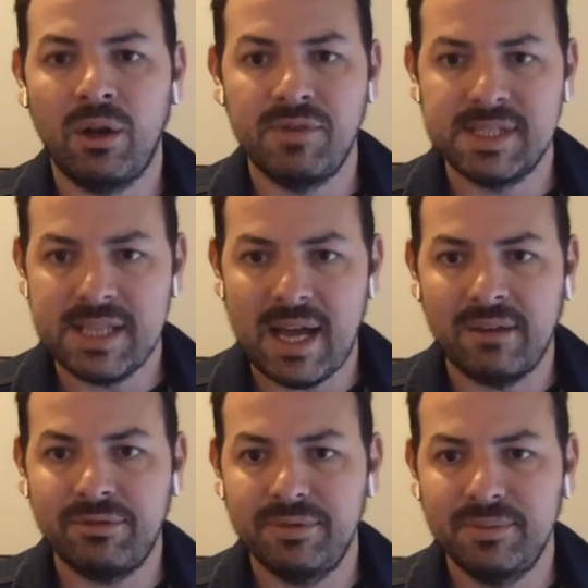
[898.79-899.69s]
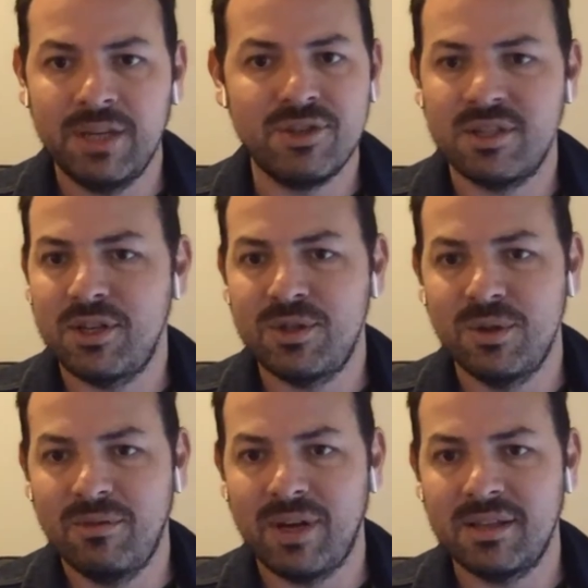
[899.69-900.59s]
of staff. It's just the two
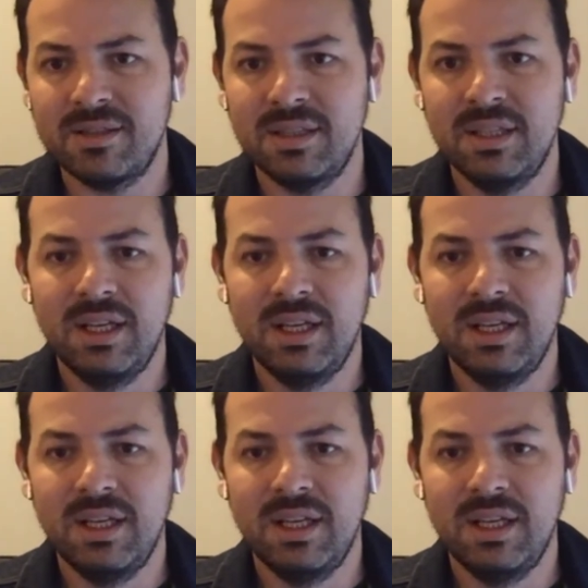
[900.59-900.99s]
of us.